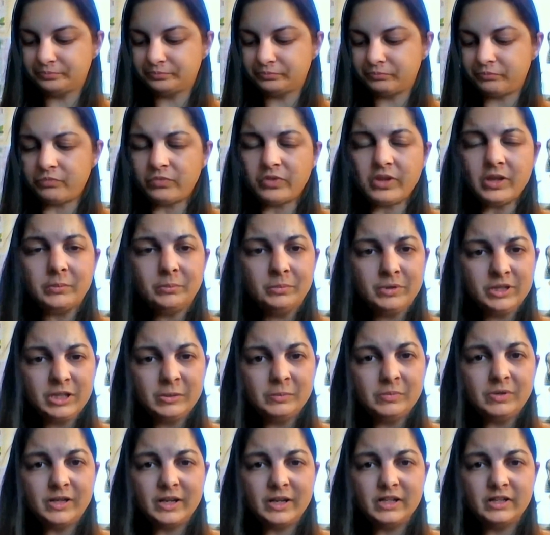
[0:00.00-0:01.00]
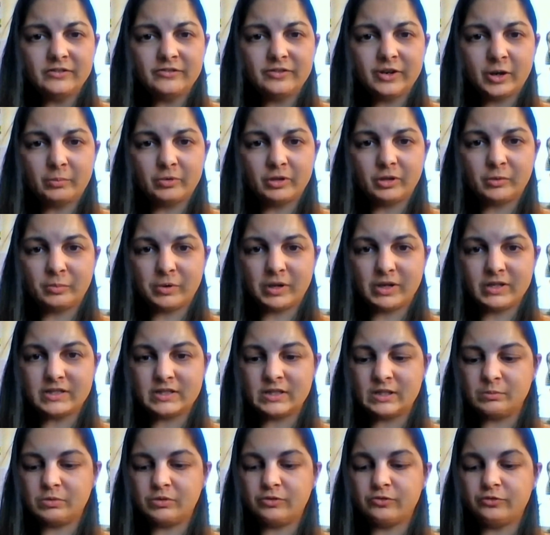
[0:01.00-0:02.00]
manipulating the fabric basically
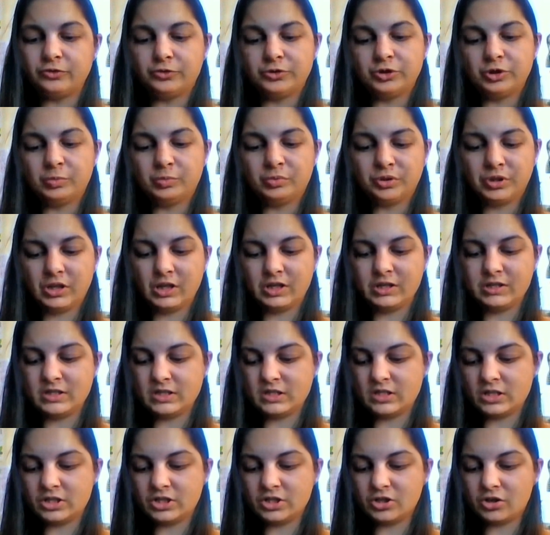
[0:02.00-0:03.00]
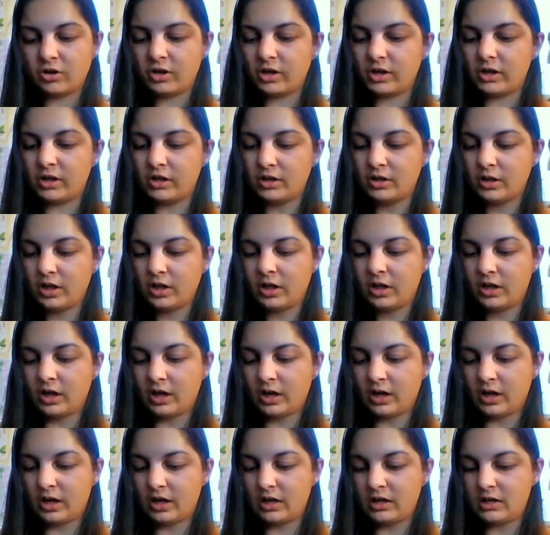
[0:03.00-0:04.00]
before you put it into the dye.
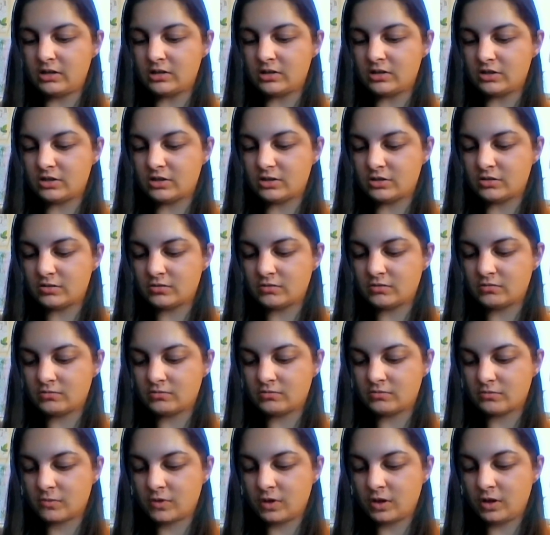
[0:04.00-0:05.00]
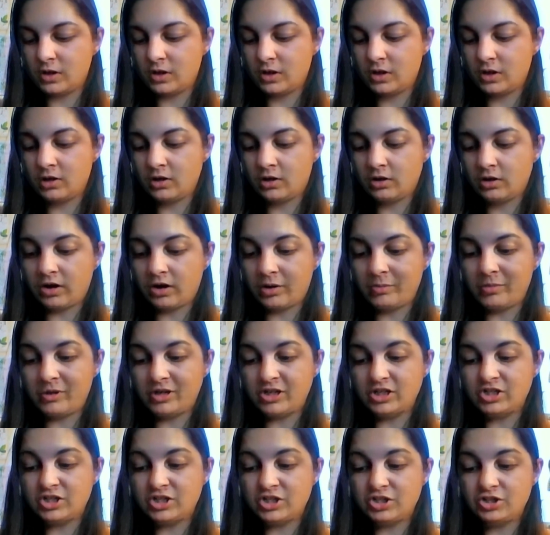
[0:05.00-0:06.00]
And I
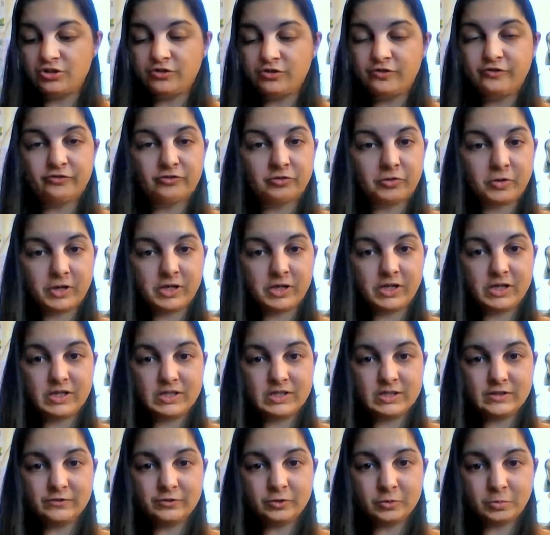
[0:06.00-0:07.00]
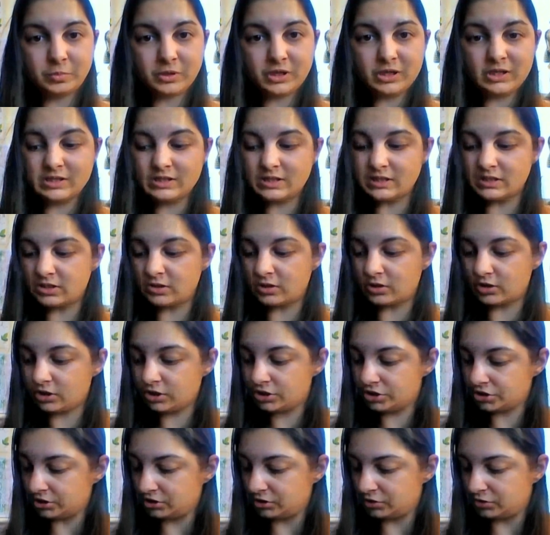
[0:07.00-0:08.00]
managed to do 3 different pieces, so I'm going to show
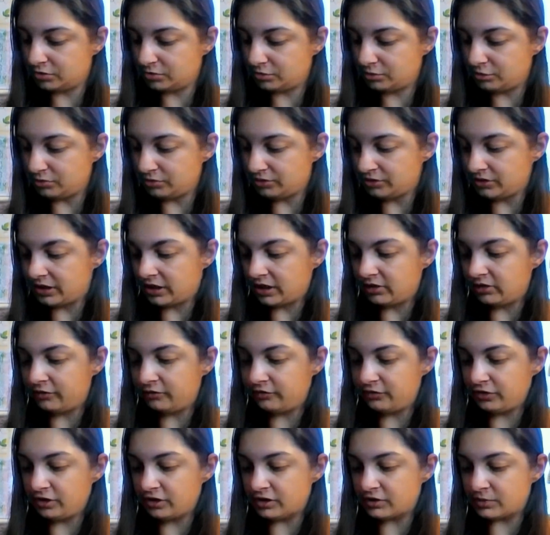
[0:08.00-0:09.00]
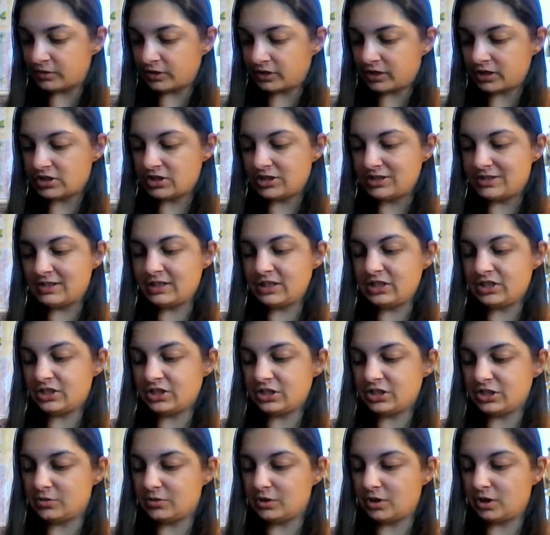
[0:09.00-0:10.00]
you all now. The first one I actually stitched
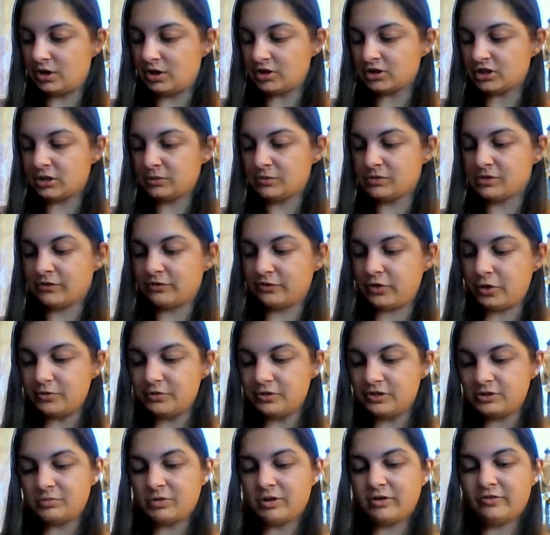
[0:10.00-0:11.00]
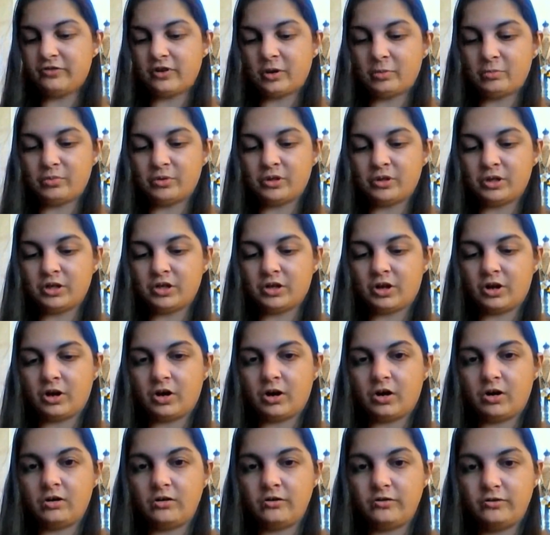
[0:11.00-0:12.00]
into a heart shape, so I folded my fabric in
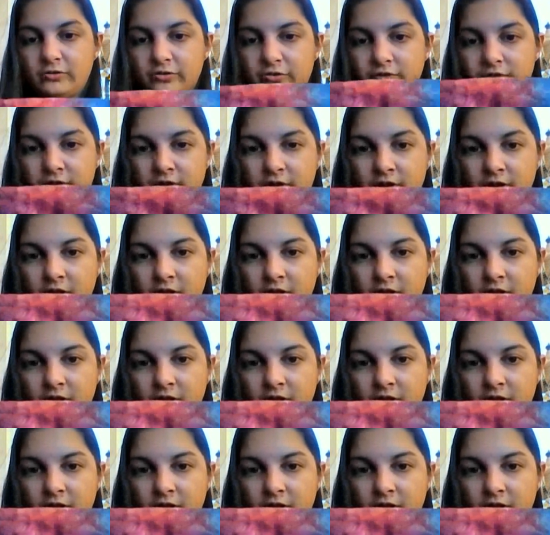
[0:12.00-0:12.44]
half,